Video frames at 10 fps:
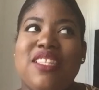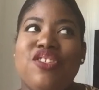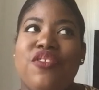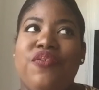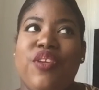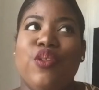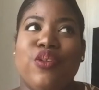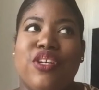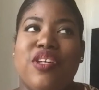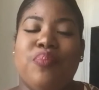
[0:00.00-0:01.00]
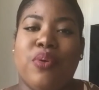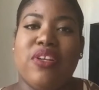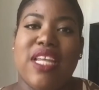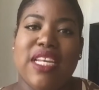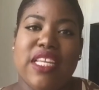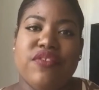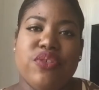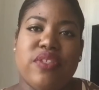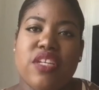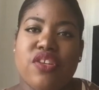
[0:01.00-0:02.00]
such a feel-good book, and it gives
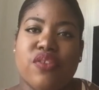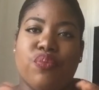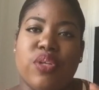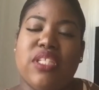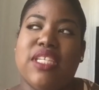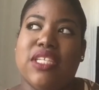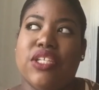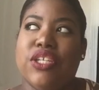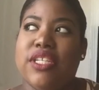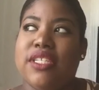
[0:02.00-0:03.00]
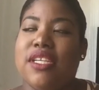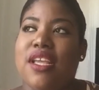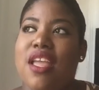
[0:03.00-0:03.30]
you such a really good